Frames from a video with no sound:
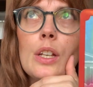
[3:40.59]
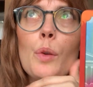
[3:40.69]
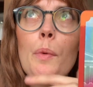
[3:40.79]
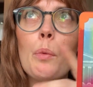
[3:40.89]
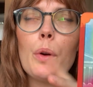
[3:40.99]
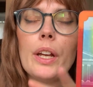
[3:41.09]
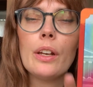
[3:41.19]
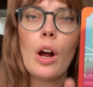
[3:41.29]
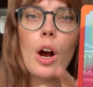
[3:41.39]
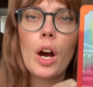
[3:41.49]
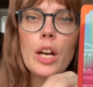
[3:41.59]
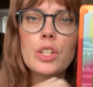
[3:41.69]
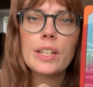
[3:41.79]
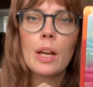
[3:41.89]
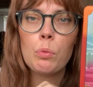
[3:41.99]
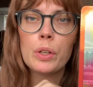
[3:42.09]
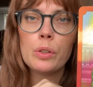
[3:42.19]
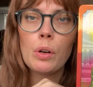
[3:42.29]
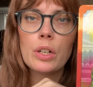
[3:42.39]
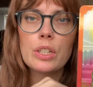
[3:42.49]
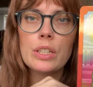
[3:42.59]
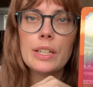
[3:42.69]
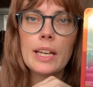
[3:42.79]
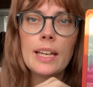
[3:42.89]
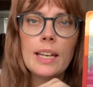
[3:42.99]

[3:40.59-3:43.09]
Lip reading: You've been working hard to get where you are today,